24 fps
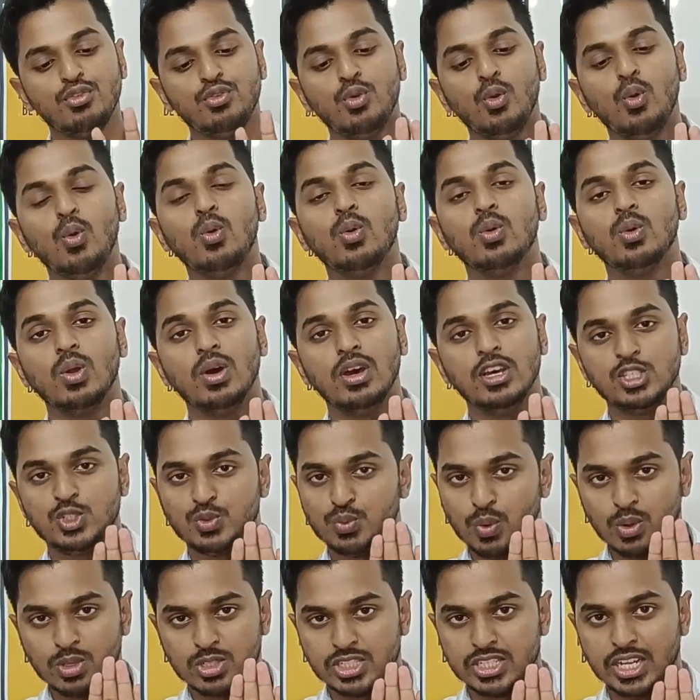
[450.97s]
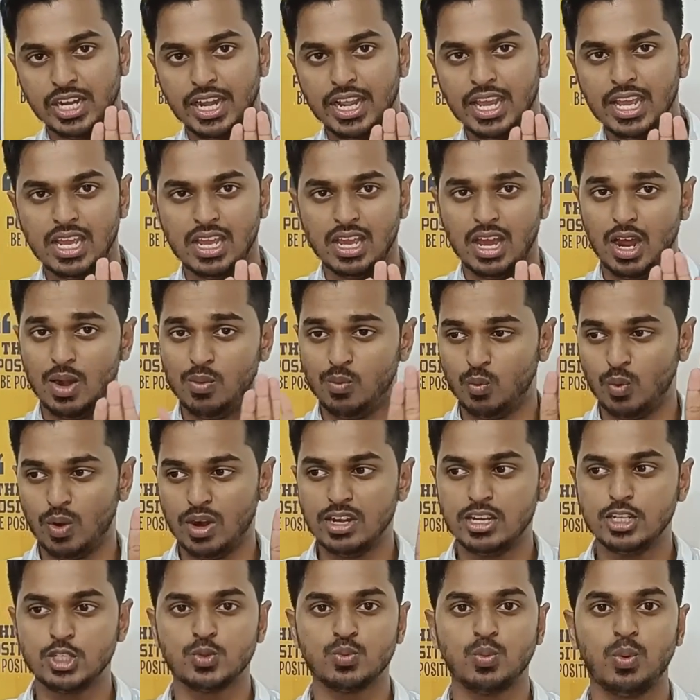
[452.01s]
4 is for study and
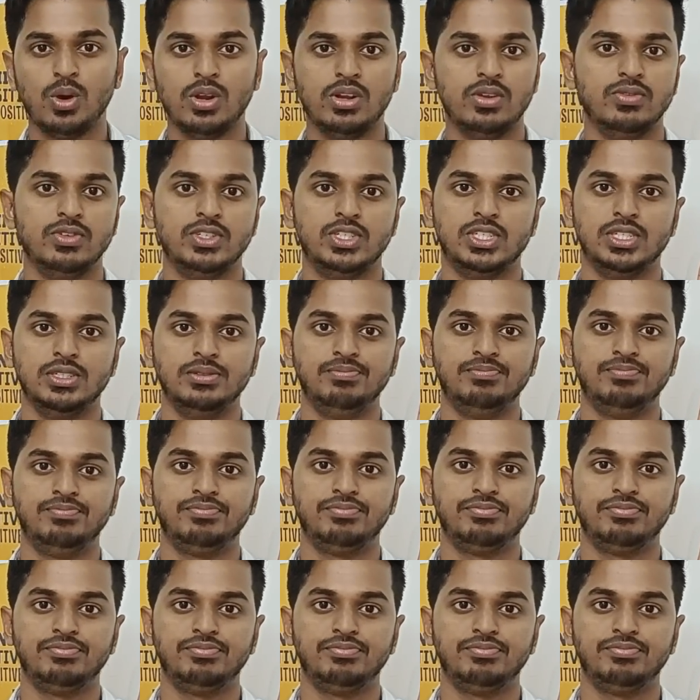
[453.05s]
1 is for revision.